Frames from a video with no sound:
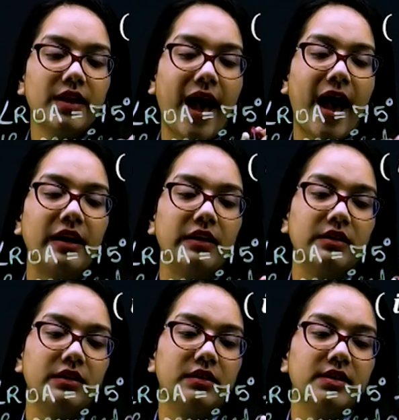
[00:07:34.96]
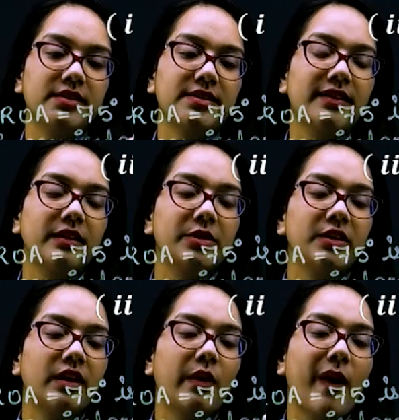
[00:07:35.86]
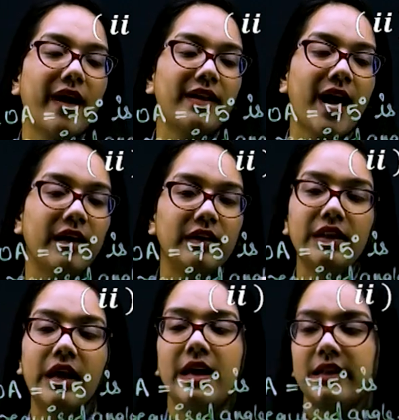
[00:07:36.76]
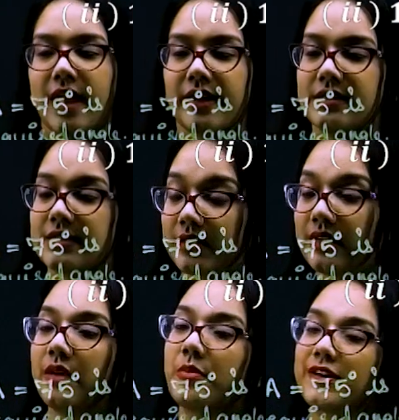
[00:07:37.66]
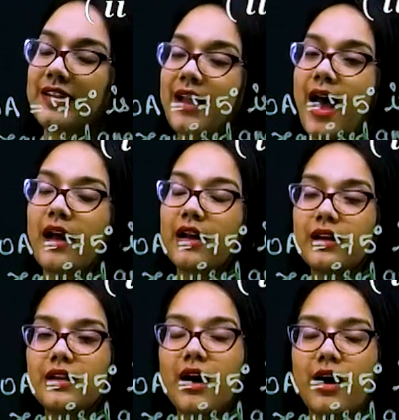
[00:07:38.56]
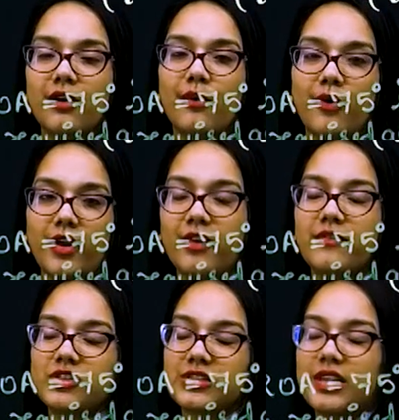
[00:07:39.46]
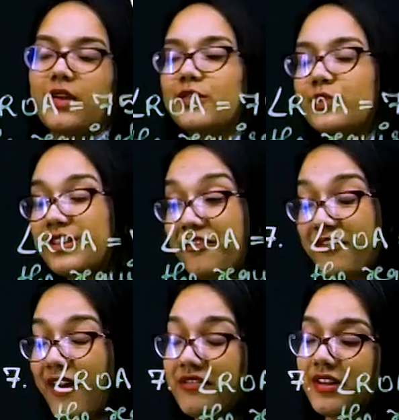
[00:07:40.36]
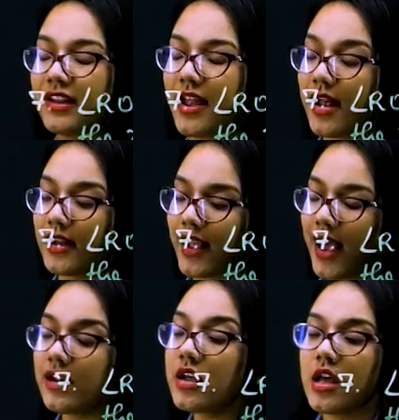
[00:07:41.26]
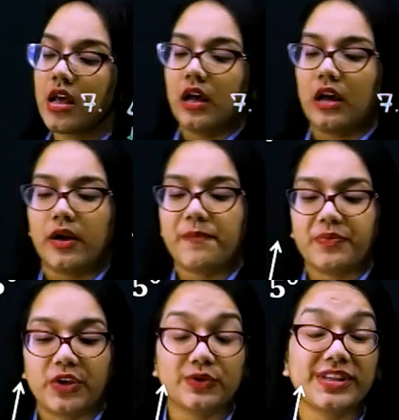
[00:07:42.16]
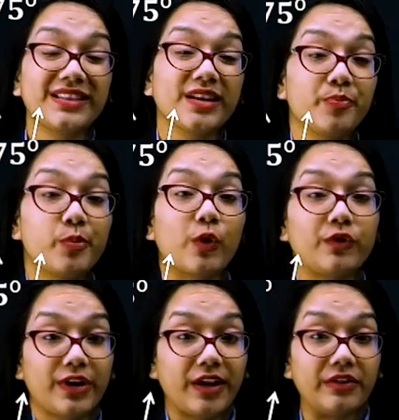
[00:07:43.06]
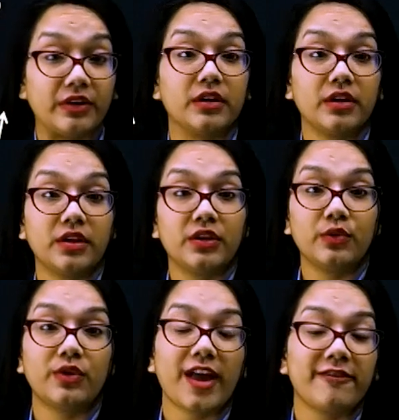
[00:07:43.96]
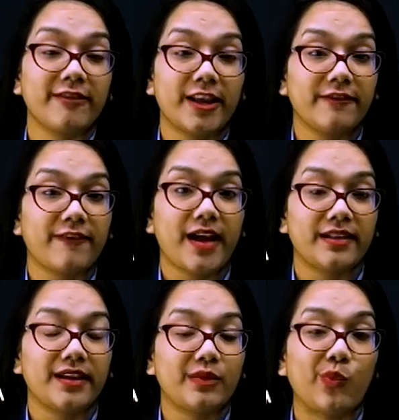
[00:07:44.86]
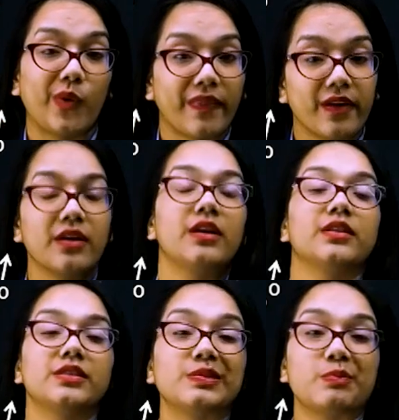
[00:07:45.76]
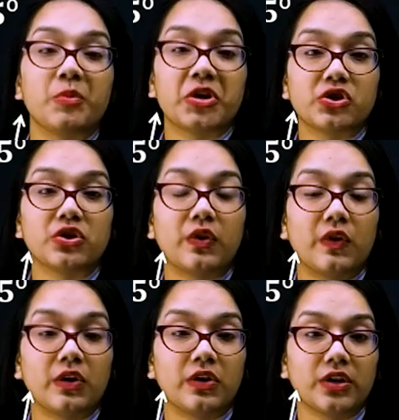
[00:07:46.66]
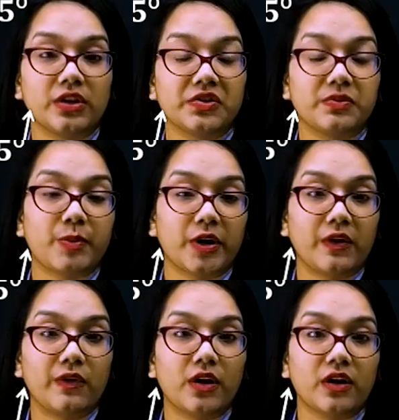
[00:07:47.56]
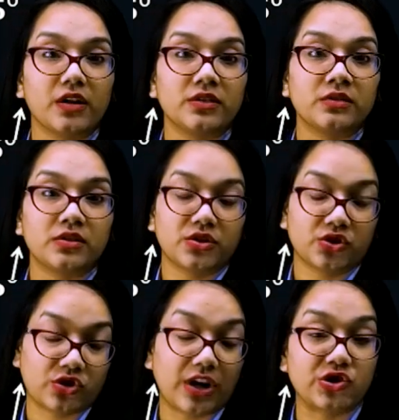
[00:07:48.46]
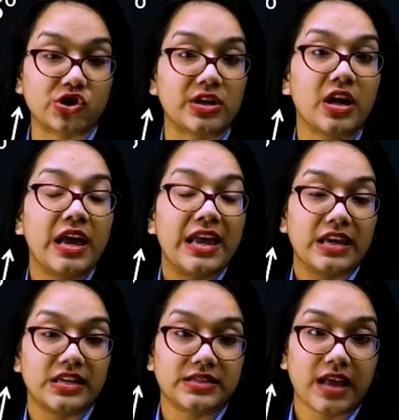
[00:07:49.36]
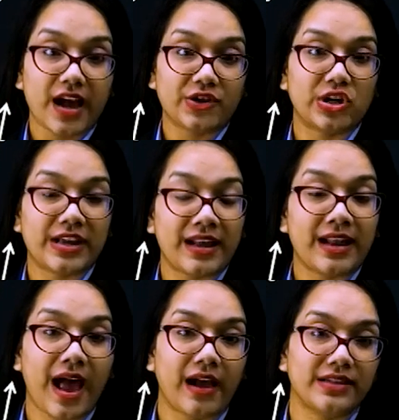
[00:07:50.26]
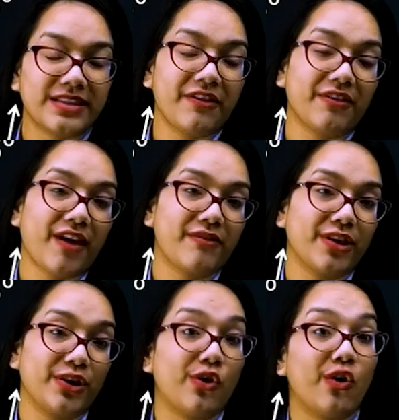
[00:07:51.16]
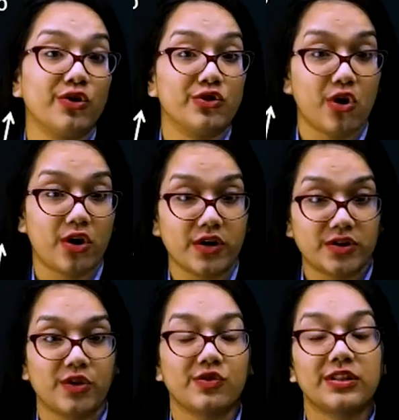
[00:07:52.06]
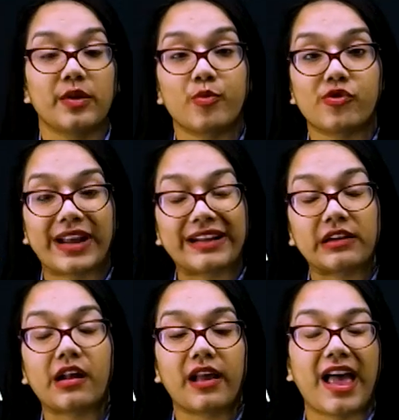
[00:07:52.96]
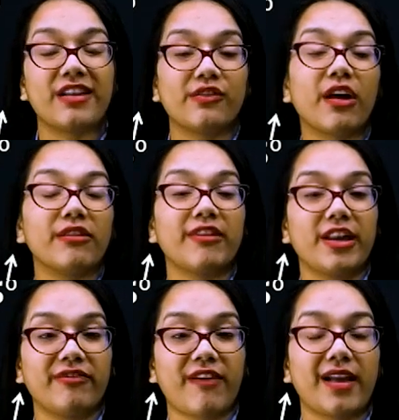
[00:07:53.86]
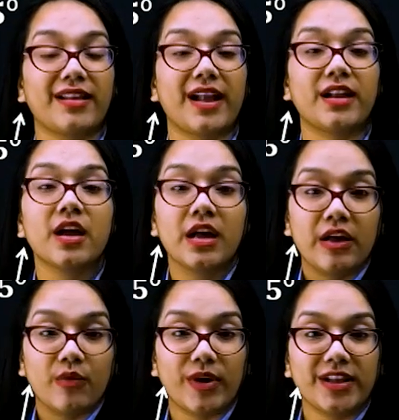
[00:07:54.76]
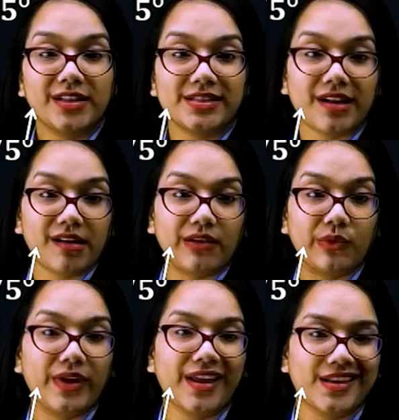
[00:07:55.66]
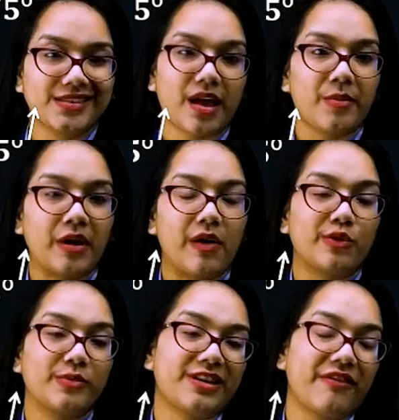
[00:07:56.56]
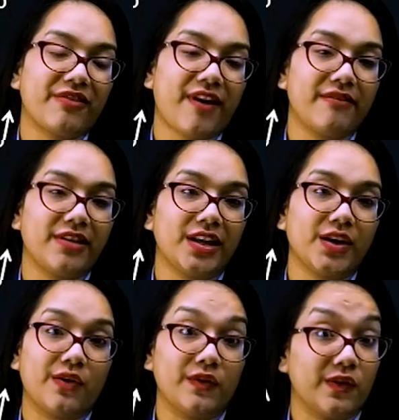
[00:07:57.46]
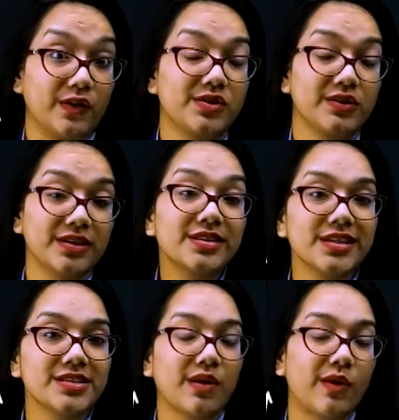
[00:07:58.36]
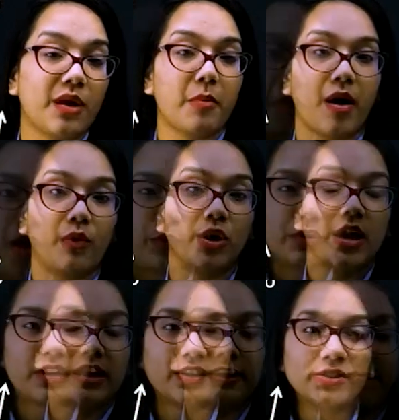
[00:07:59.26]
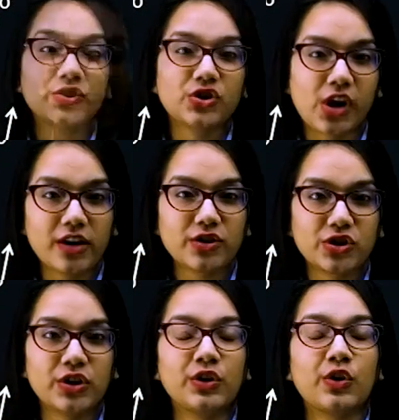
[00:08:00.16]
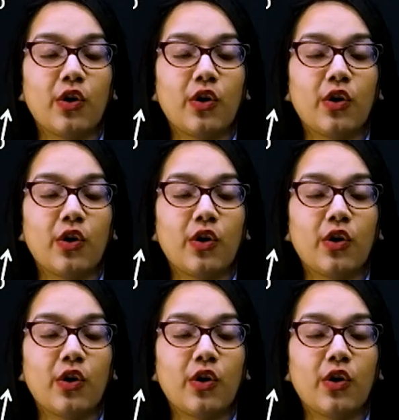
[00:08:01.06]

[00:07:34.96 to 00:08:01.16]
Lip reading: angle. This is nothing but the required angle, that is nothing but an angle ROA which is equal to 75 degree. And again, using the protractor, you can verify that whether this measure or this particular construction is actually an angle 75 degree or not. So using the protractor, again, you can verify that whether this ROA is coming out to be 75 degree or not. So this is all about the construction